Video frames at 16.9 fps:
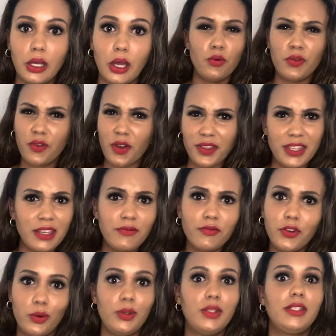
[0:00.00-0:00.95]
We've got the
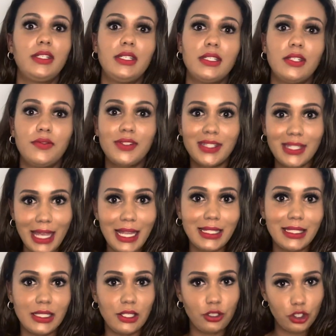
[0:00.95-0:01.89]
influences of
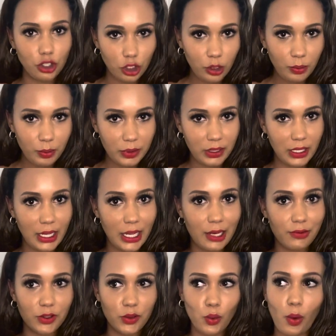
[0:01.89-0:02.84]
Saturn and Jupiter here
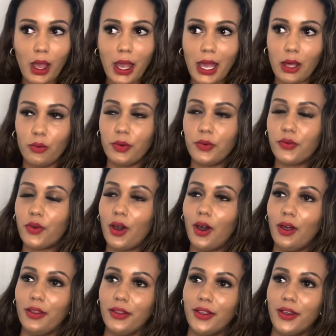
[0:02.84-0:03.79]
as well. We've
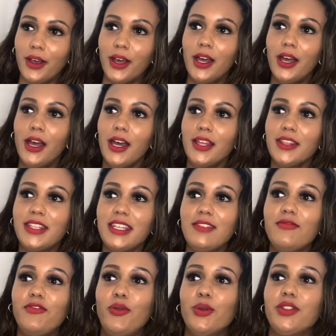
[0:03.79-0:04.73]
got the
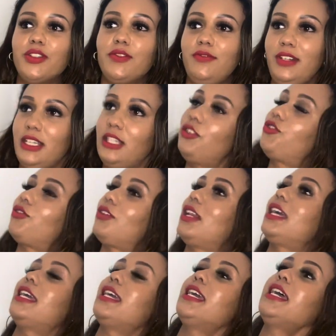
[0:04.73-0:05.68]
influence of
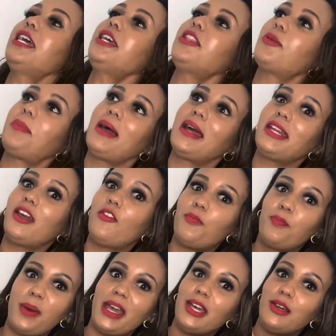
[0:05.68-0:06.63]
literally the planet of
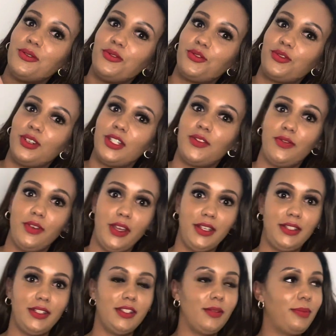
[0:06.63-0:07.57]
boundaries
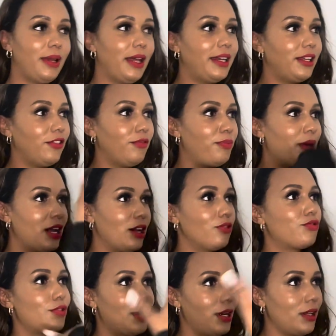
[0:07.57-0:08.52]
versus the planet of
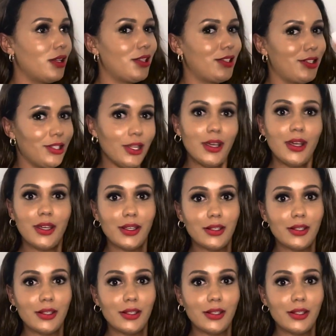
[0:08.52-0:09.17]
boundarylessness.